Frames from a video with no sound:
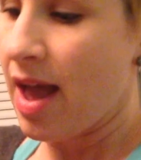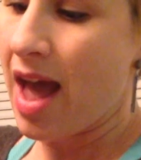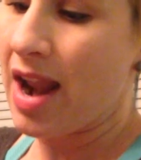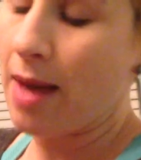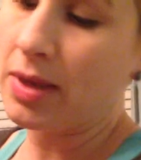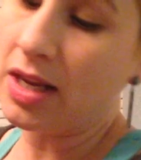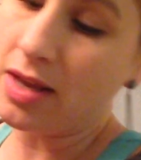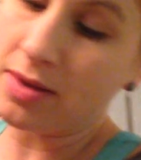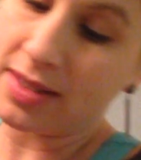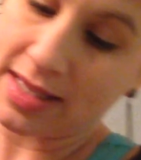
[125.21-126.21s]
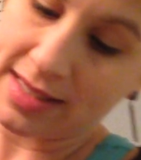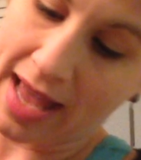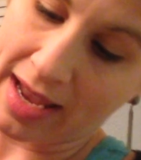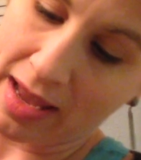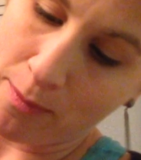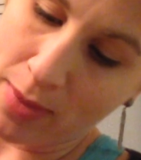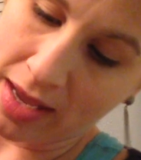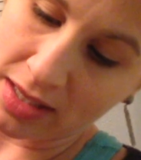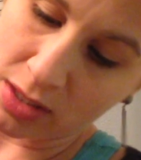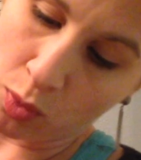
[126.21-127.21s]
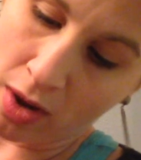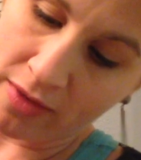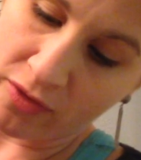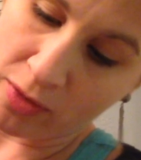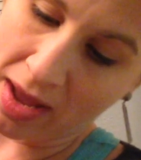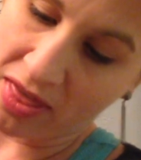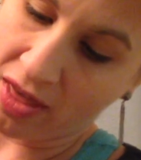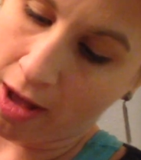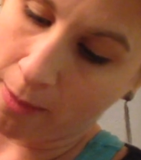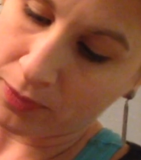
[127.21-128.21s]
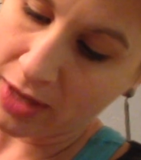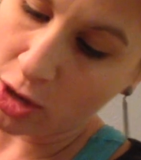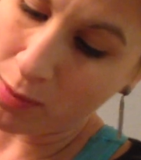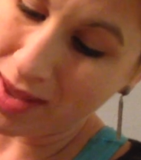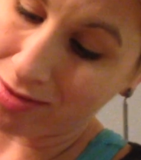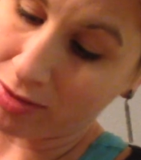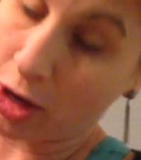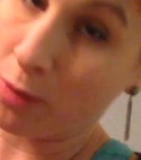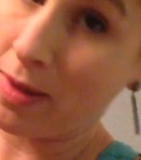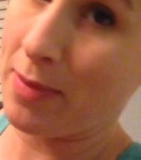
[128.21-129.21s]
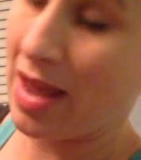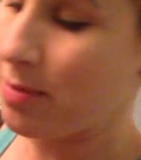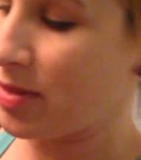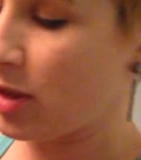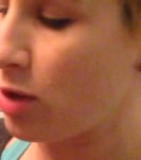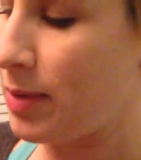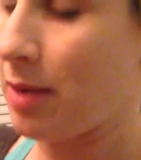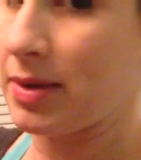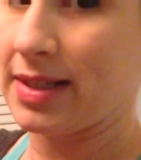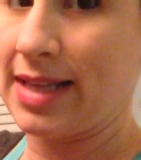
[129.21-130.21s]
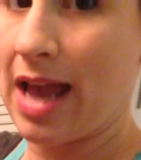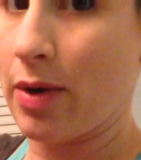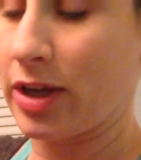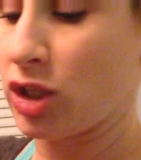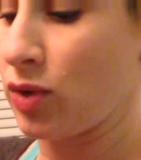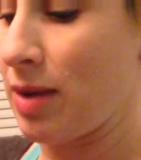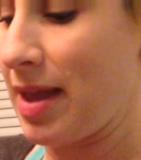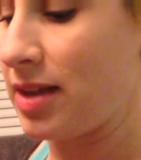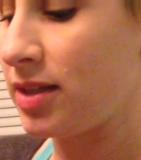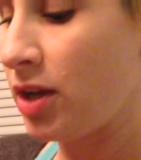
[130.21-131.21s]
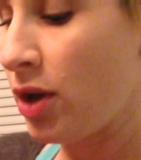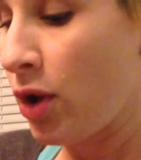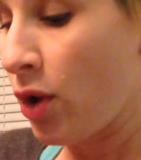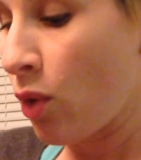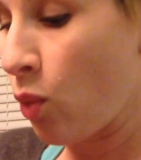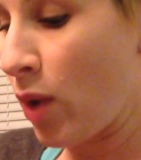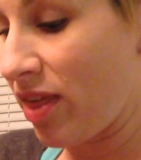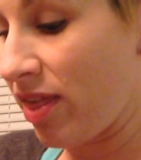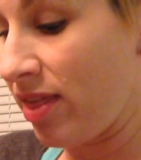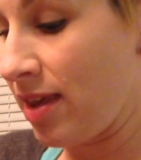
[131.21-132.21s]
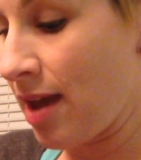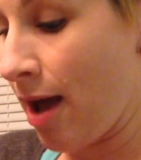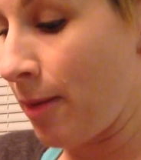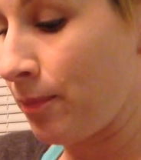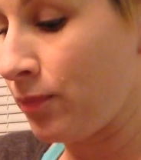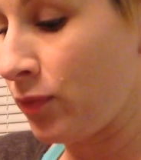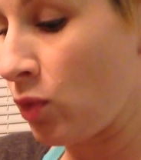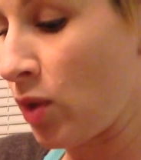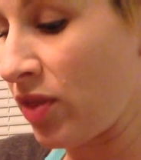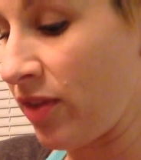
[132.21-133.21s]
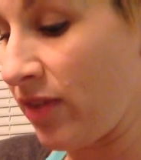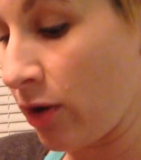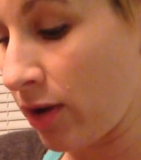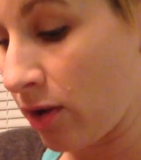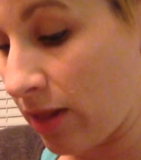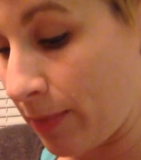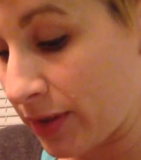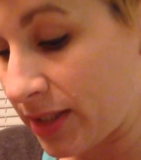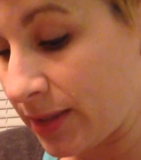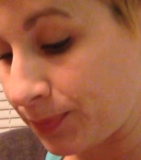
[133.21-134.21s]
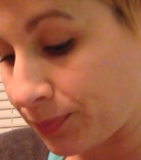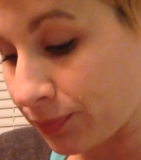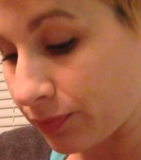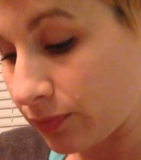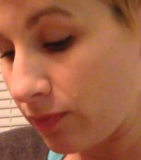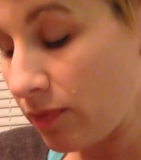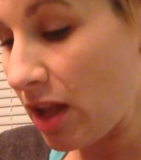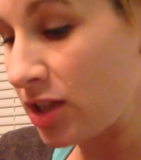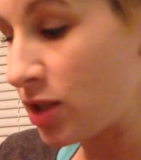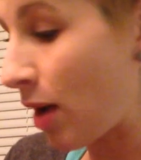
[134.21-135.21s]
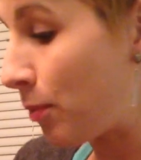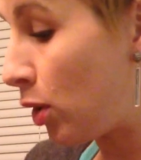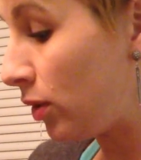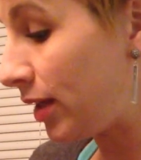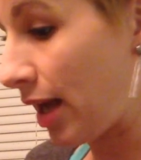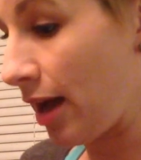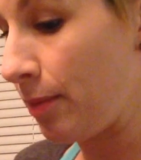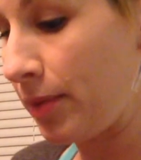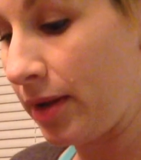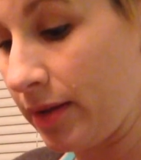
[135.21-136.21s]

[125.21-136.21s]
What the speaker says: and I'm going to use the second biggest one for my thumb. It'll be a little bit big, but then you'll be able to see how I trim it with the fingernail clippers. So I pull it up,